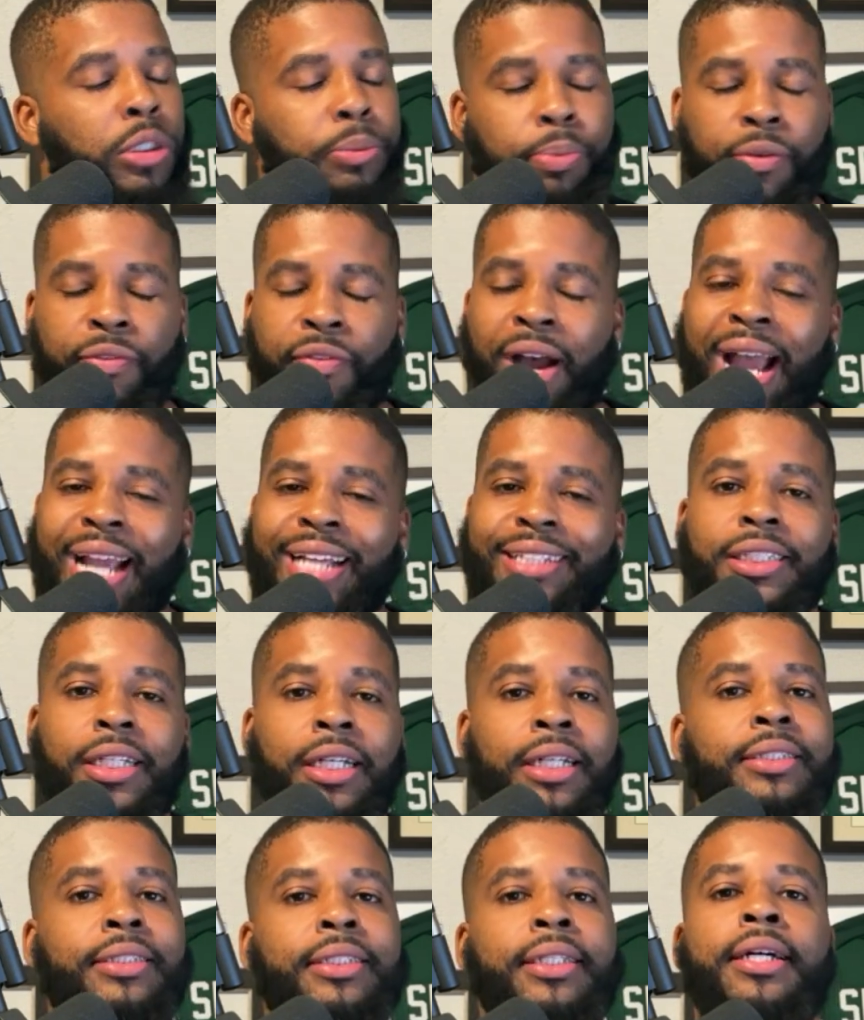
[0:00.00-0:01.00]
provides a
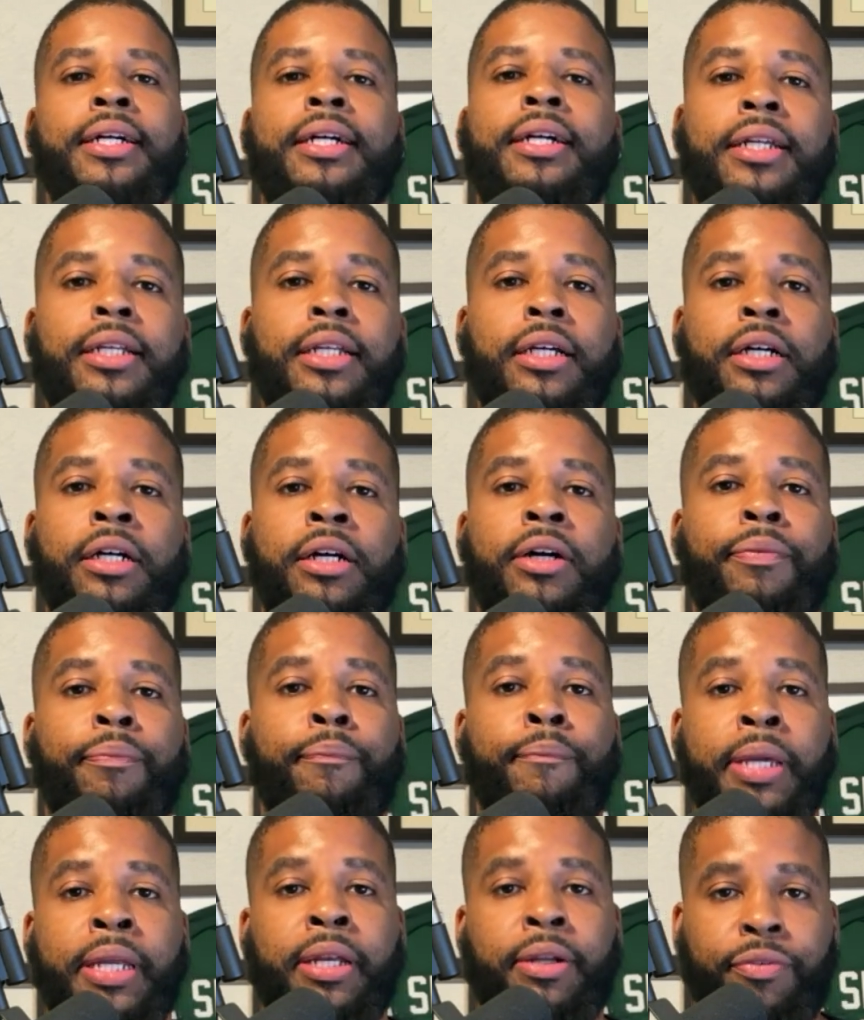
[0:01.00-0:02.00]
ton of
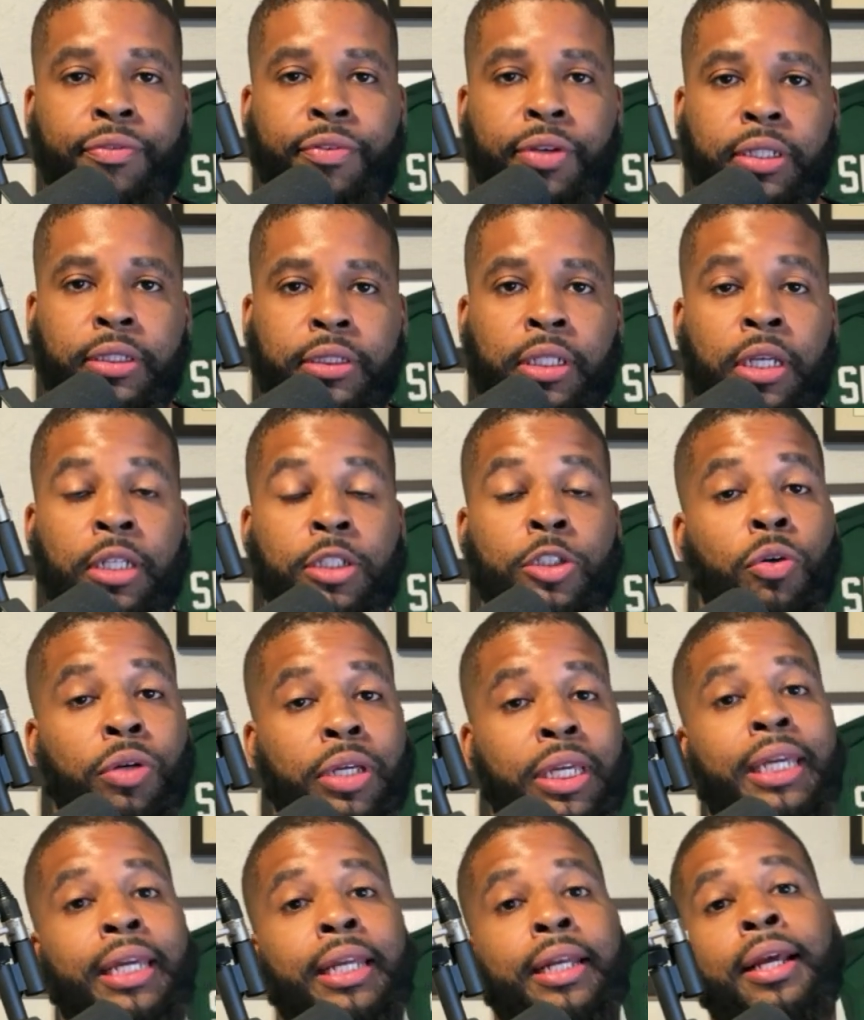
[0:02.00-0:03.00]
benefits. So
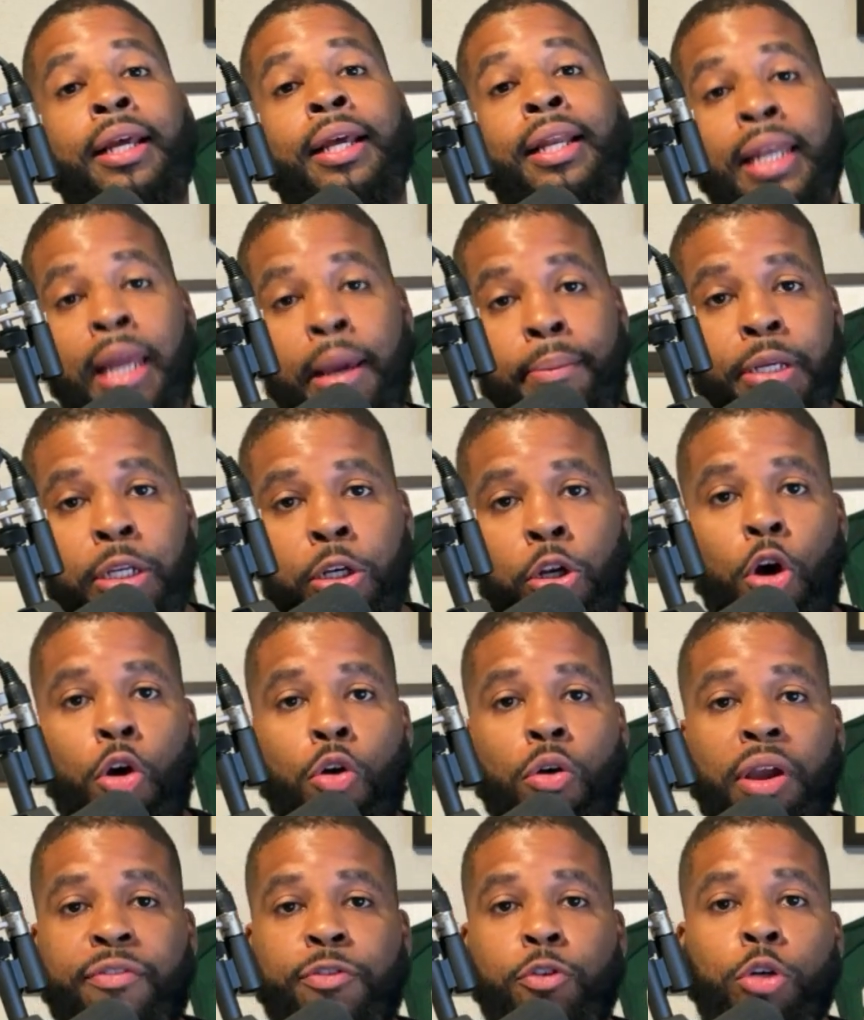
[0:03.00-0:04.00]
again, let me know
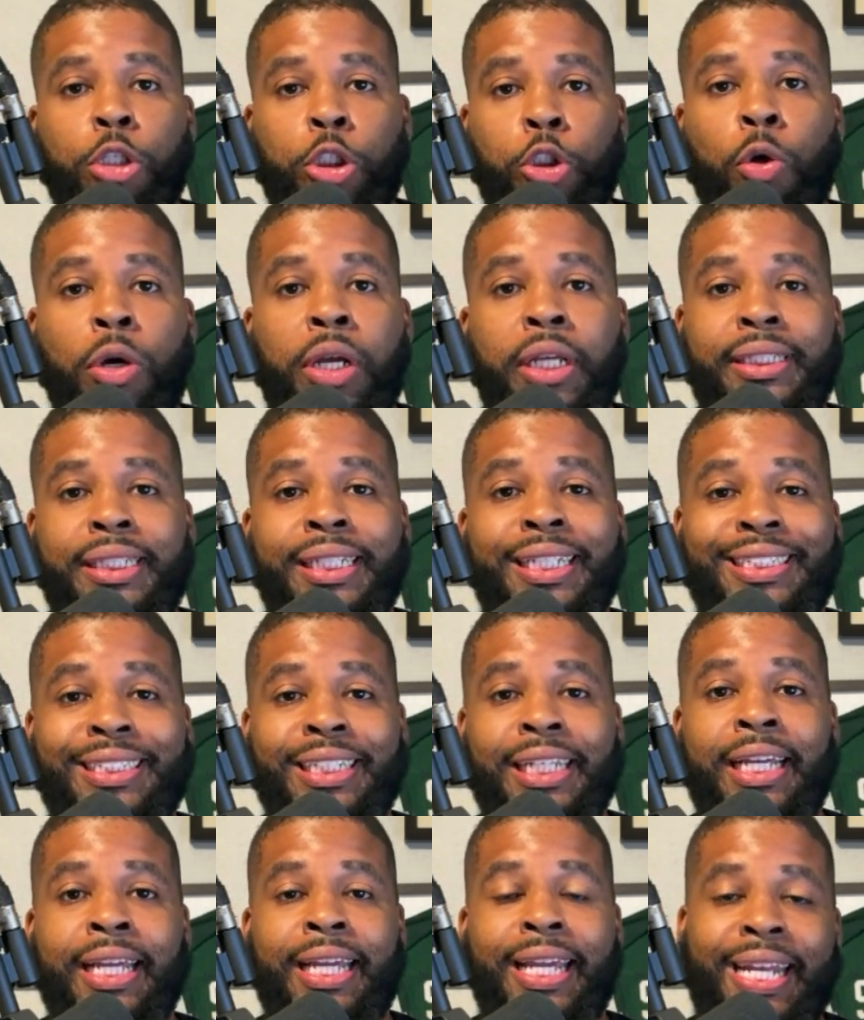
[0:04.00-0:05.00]
if you enjoyed this
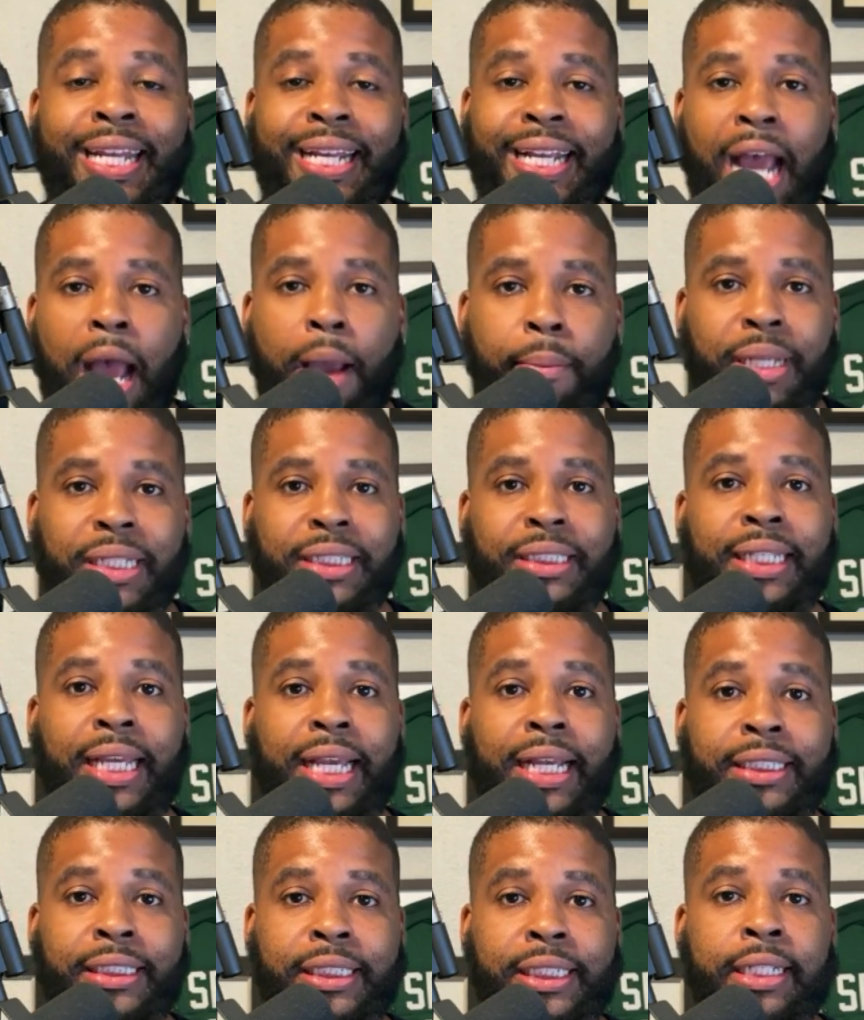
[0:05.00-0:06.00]
in the comment
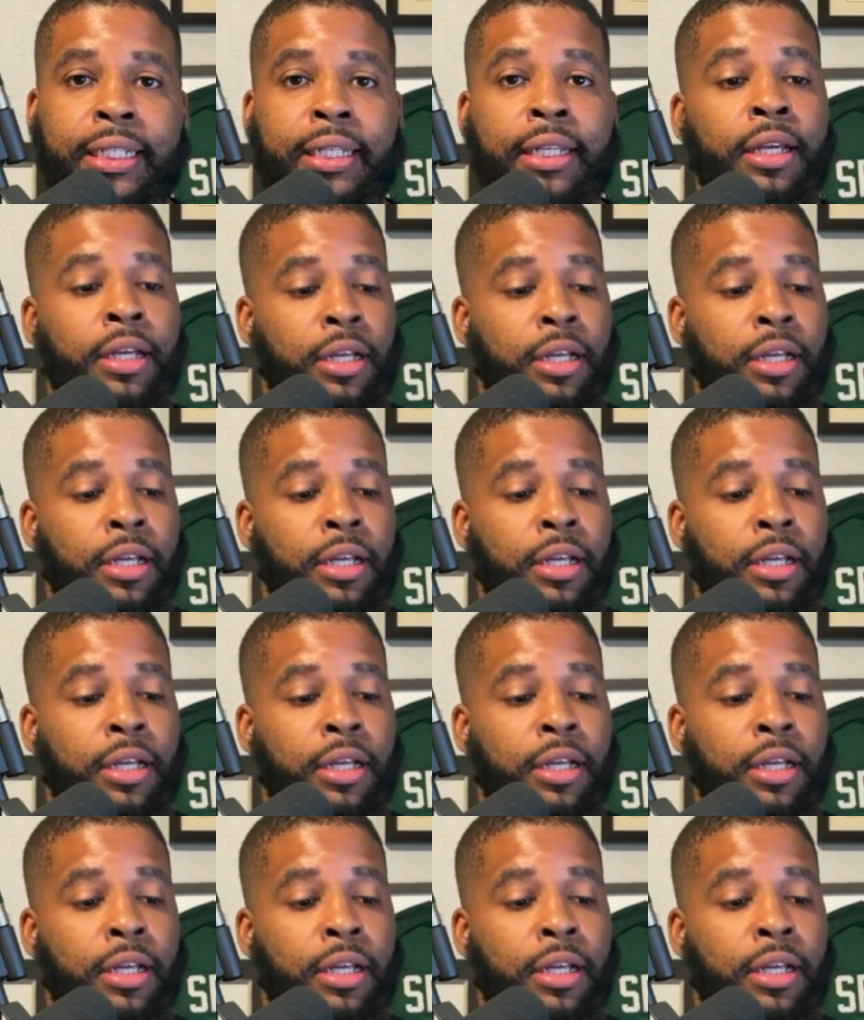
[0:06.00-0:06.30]
section.